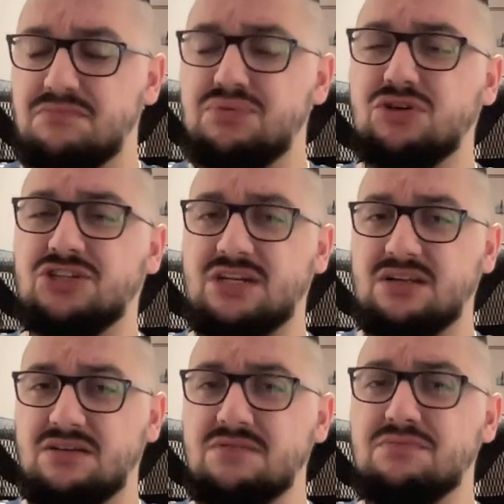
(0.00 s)

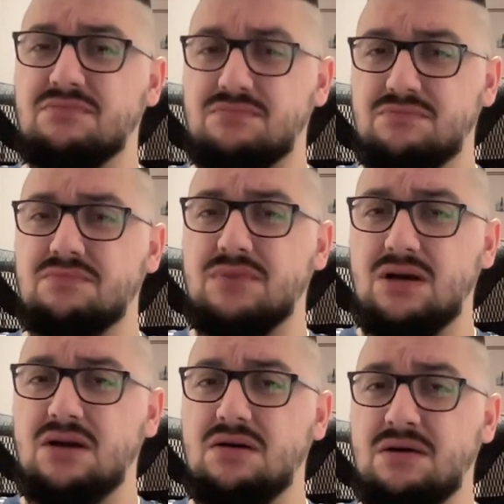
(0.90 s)
pushing
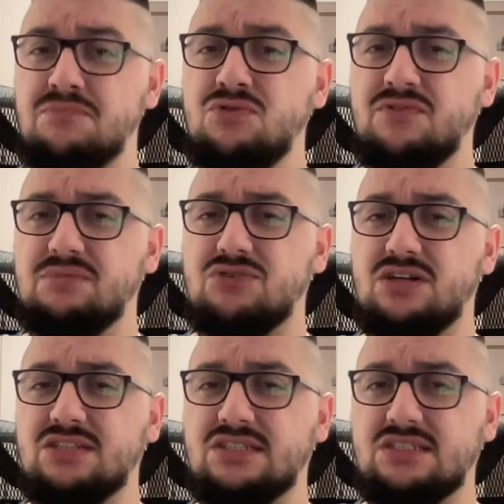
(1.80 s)
and moving
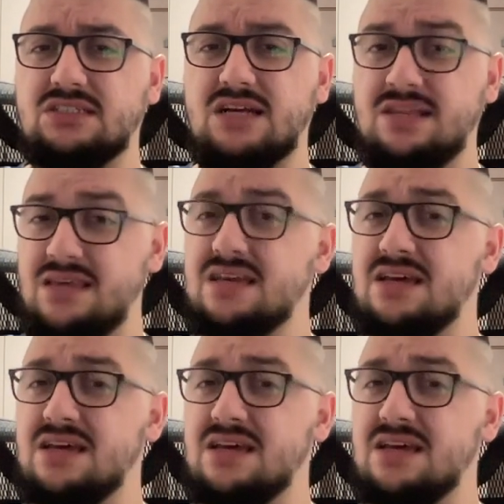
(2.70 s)
prices. And they